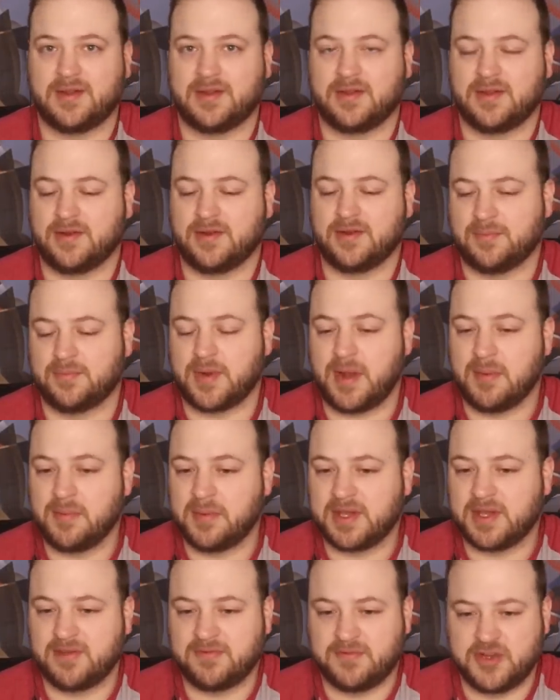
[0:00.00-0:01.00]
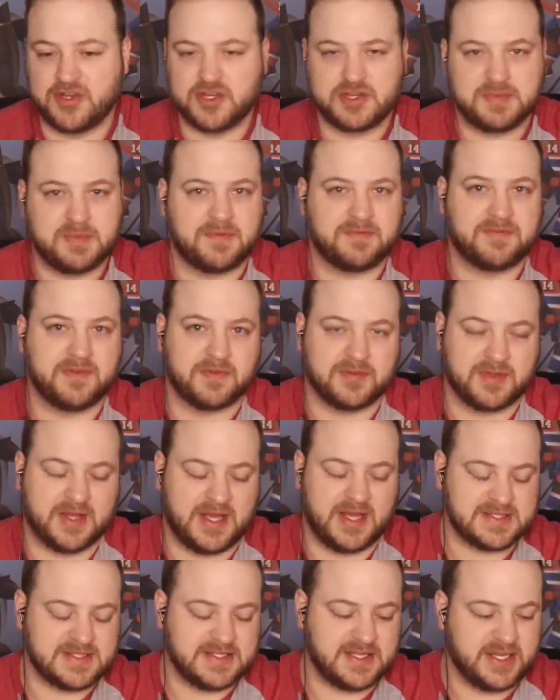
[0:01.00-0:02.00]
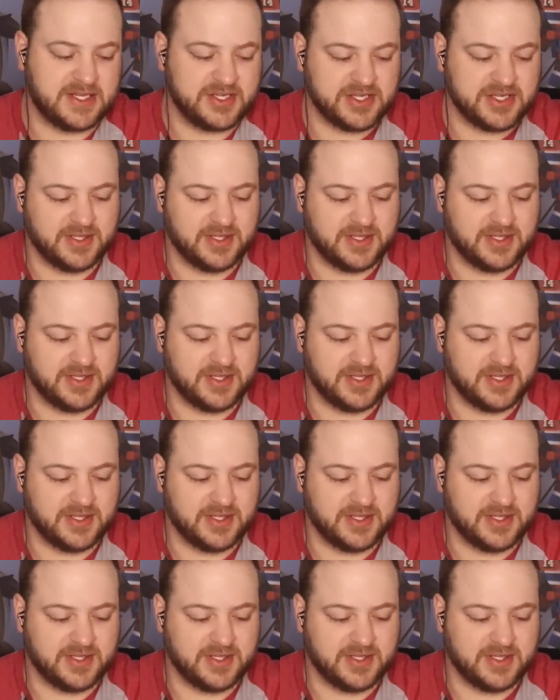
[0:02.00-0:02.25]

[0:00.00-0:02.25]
They're probably going to finish about fifth last in the